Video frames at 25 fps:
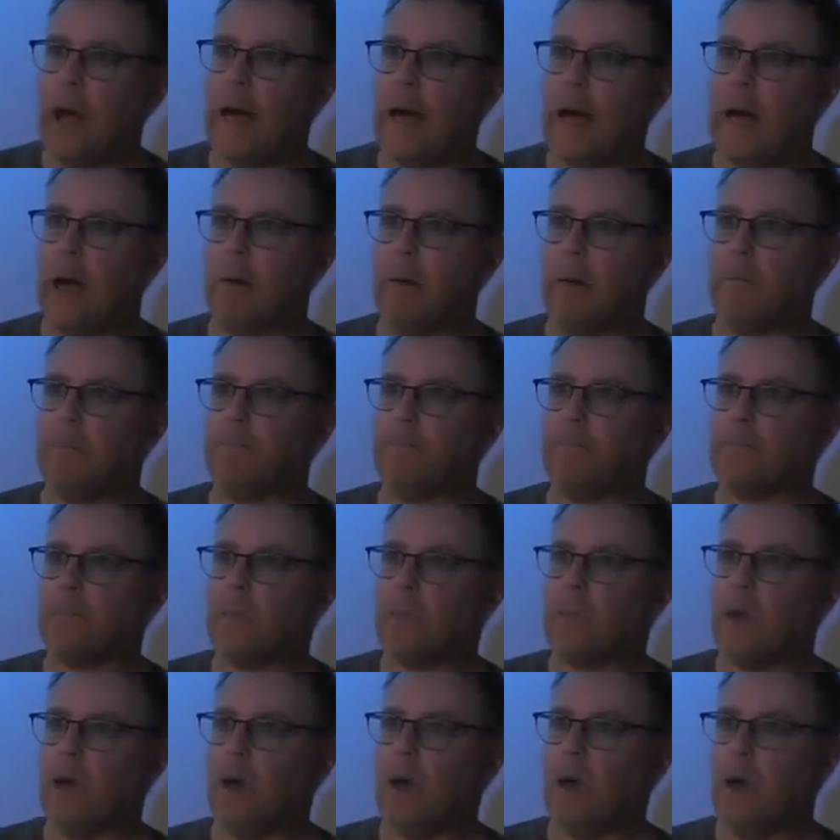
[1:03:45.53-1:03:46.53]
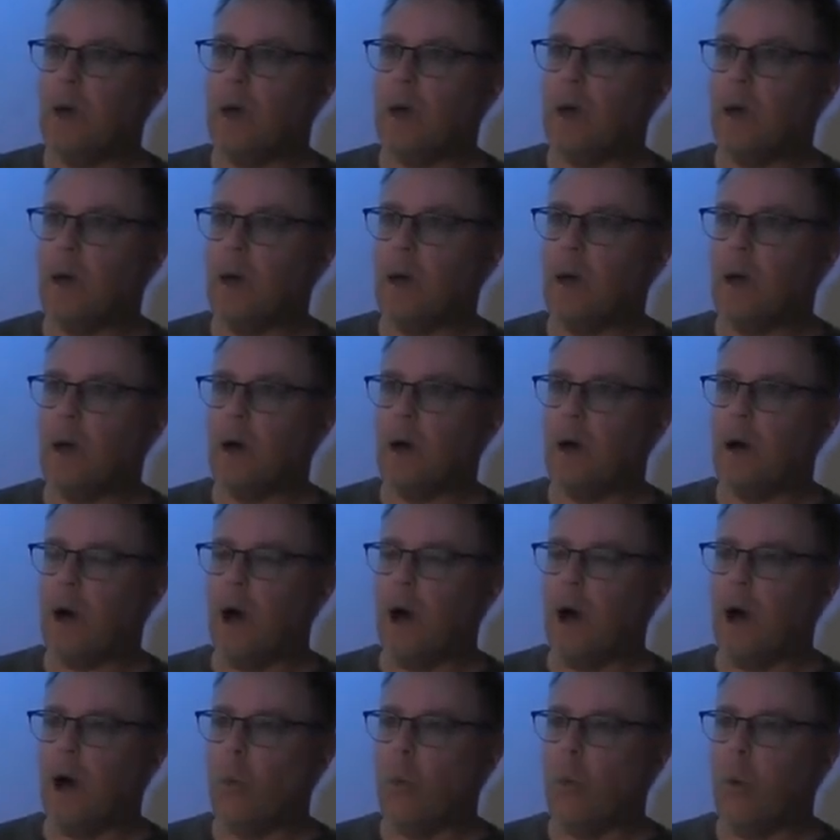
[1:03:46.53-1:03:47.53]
Um, uh, uh,